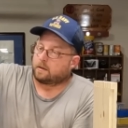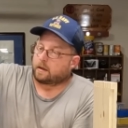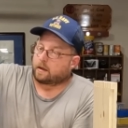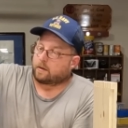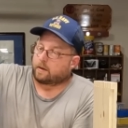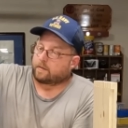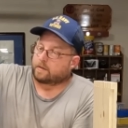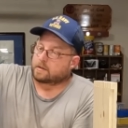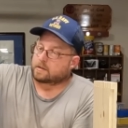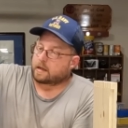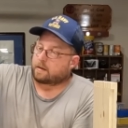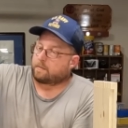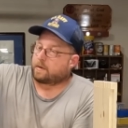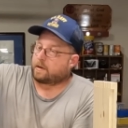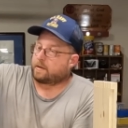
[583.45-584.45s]
I don't have to
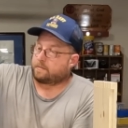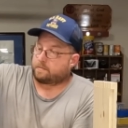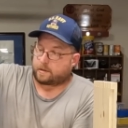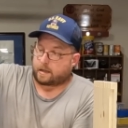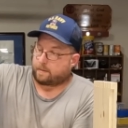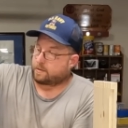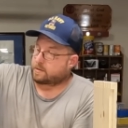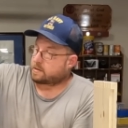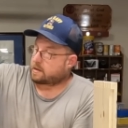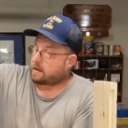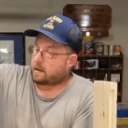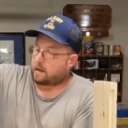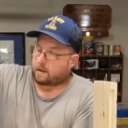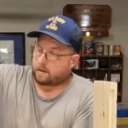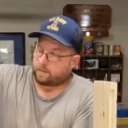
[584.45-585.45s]
set up my table
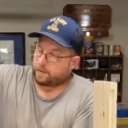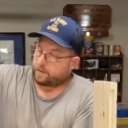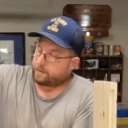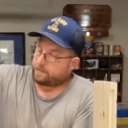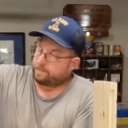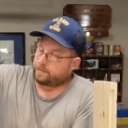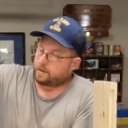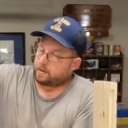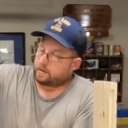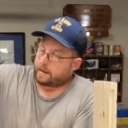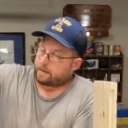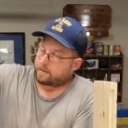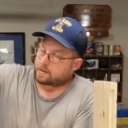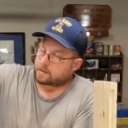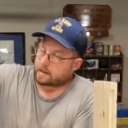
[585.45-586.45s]
saw with a
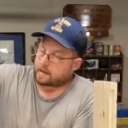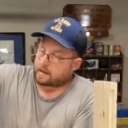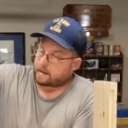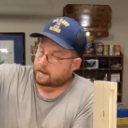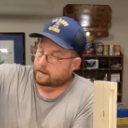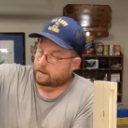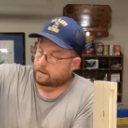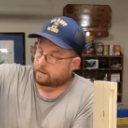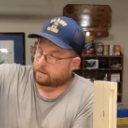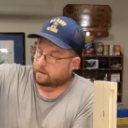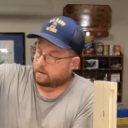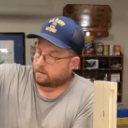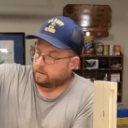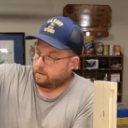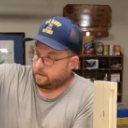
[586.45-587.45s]
dado stack and
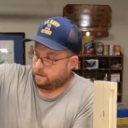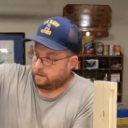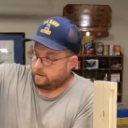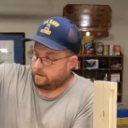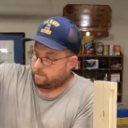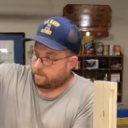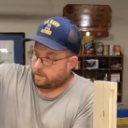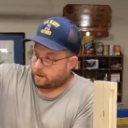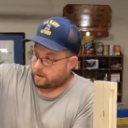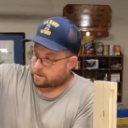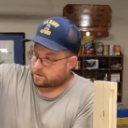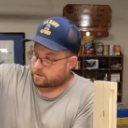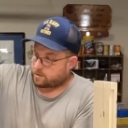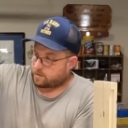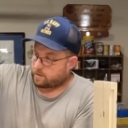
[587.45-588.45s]
cut
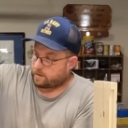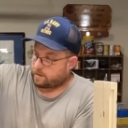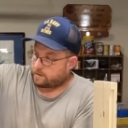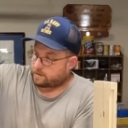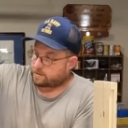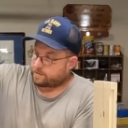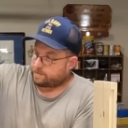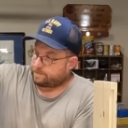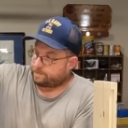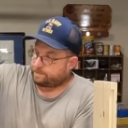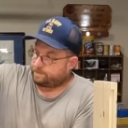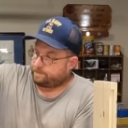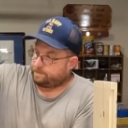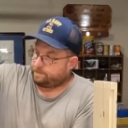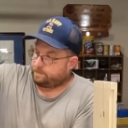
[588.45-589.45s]
box joints
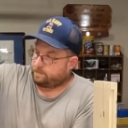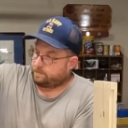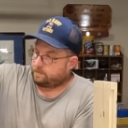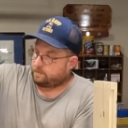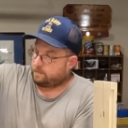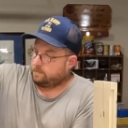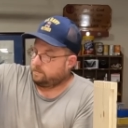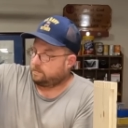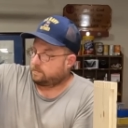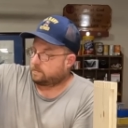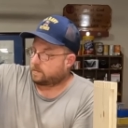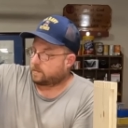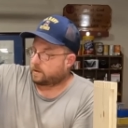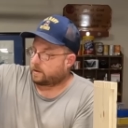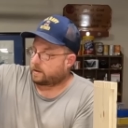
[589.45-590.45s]

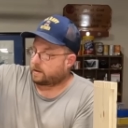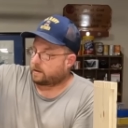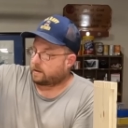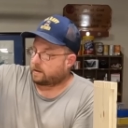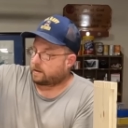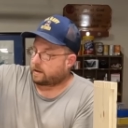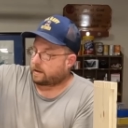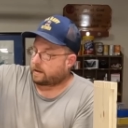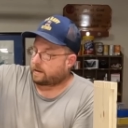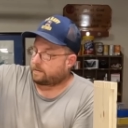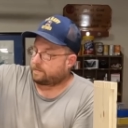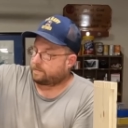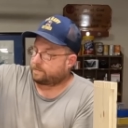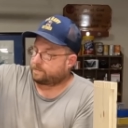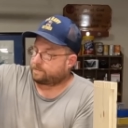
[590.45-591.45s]
or anything like that.